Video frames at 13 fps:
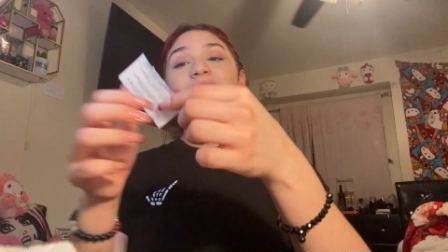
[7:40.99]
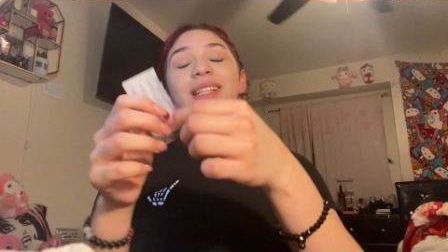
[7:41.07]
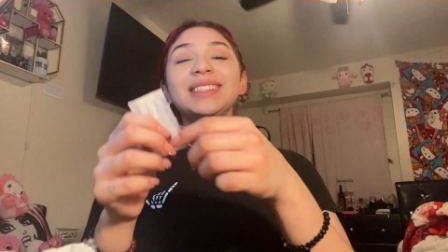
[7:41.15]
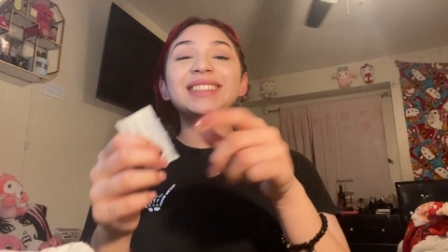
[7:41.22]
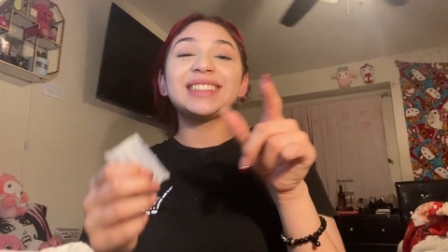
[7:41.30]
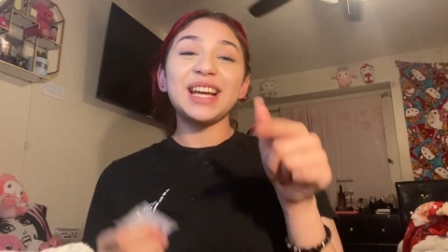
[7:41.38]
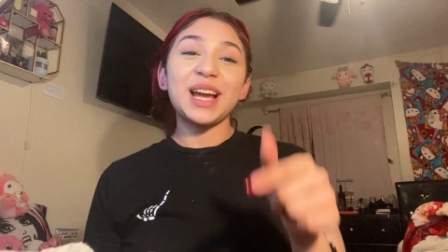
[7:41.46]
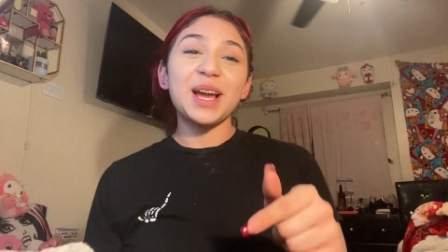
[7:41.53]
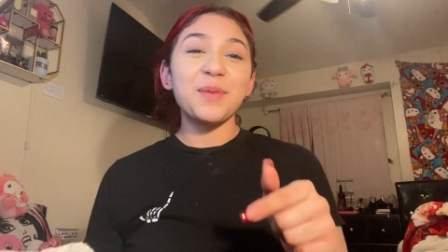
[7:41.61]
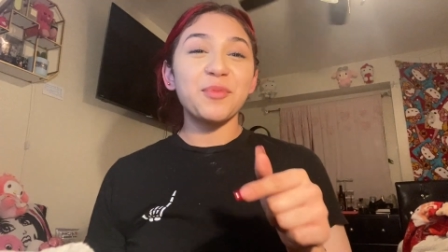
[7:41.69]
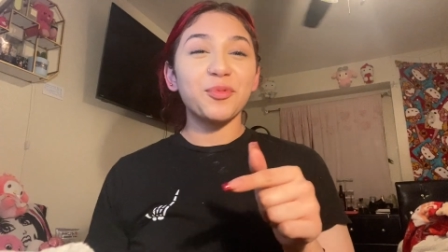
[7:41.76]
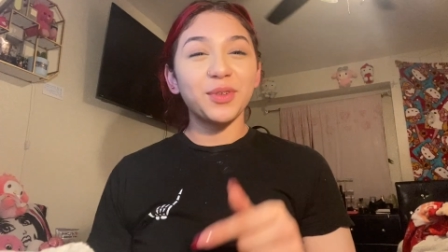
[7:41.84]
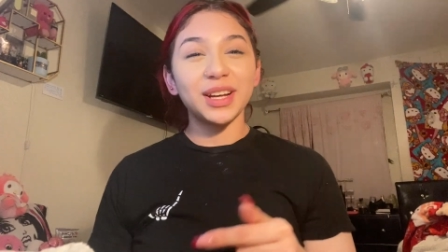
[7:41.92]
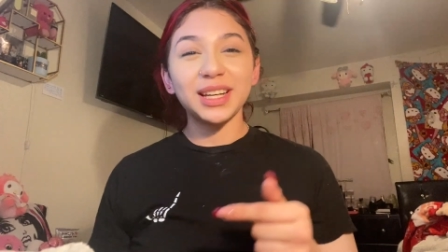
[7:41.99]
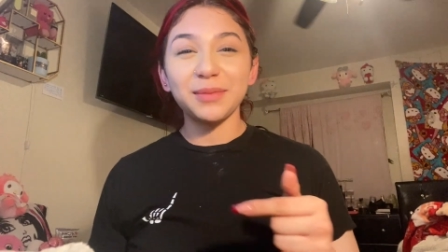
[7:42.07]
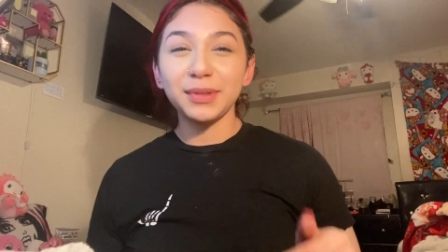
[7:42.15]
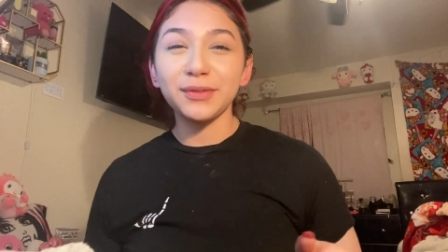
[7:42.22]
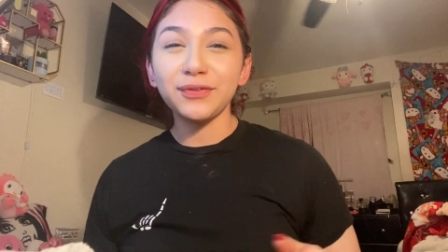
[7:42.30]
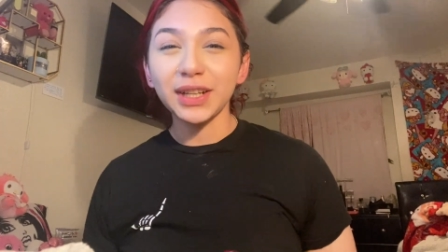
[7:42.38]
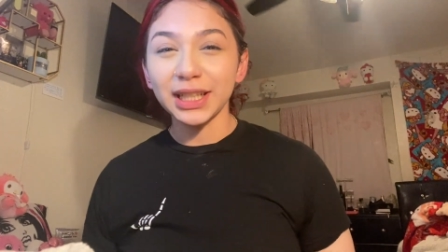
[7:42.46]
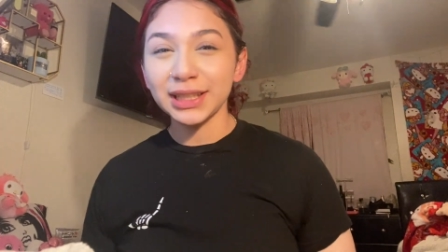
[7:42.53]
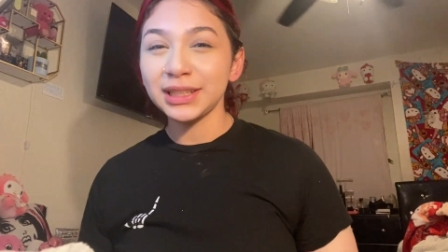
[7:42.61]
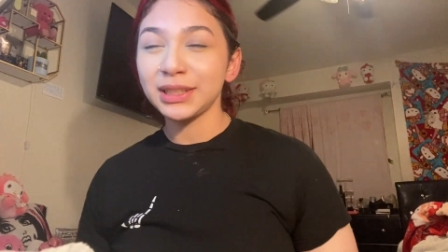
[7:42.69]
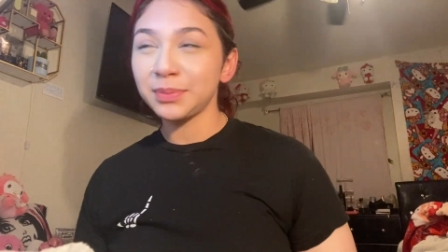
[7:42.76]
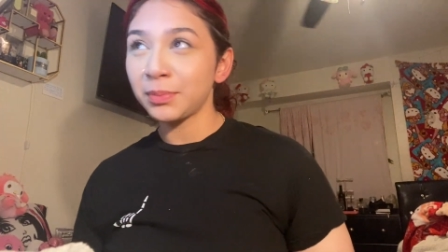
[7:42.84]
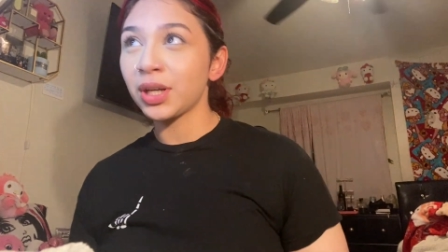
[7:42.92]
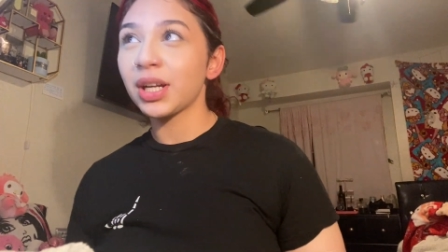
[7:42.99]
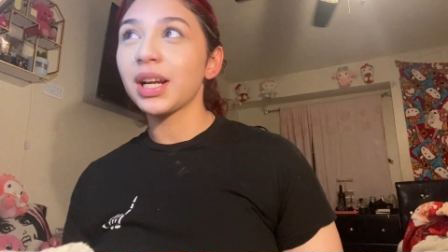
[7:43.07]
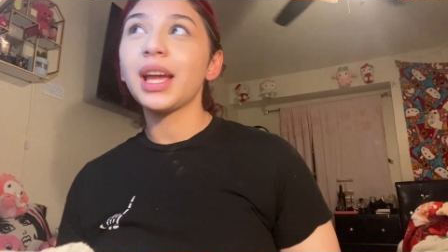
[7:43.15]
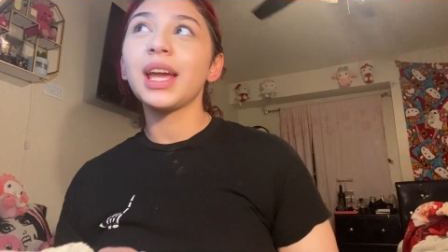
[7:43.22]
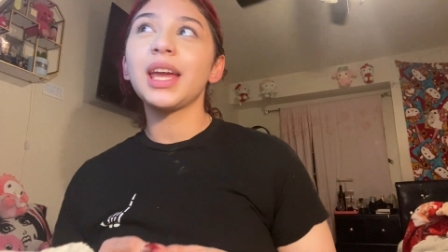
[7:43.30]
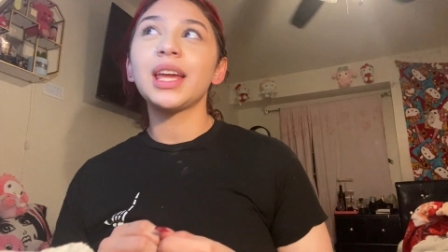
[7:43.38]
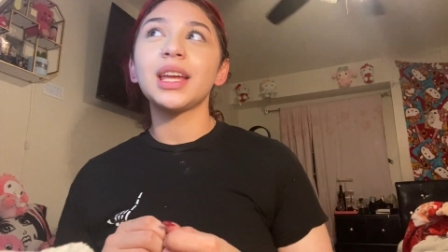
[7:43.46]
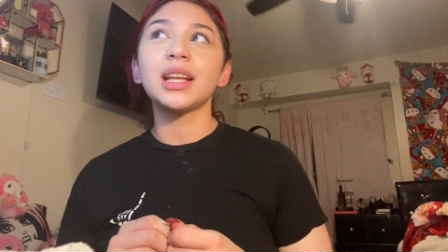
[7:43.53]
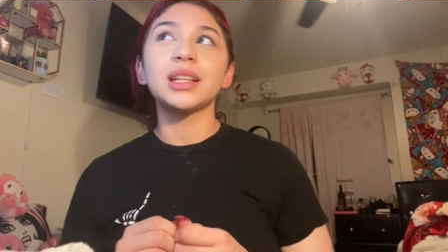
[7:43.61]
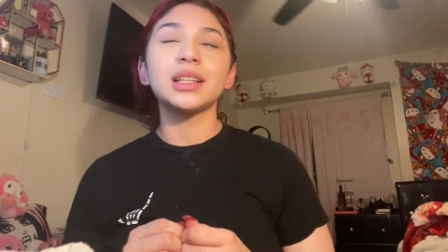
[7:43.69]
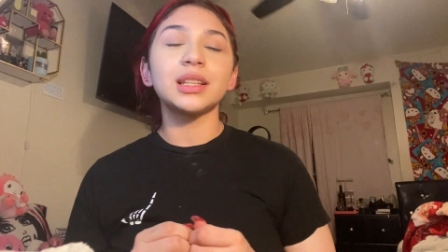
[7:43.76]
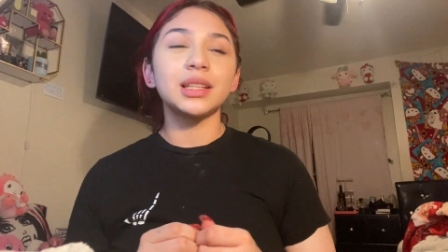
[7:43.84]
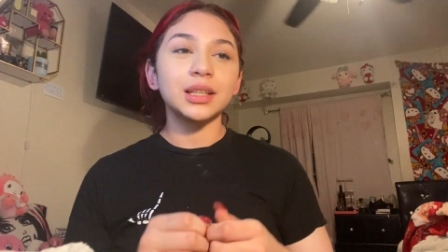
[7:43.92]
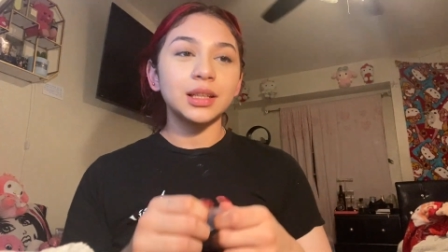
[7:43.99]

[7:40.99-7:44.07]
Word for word: this time we're gonna be fucking smart and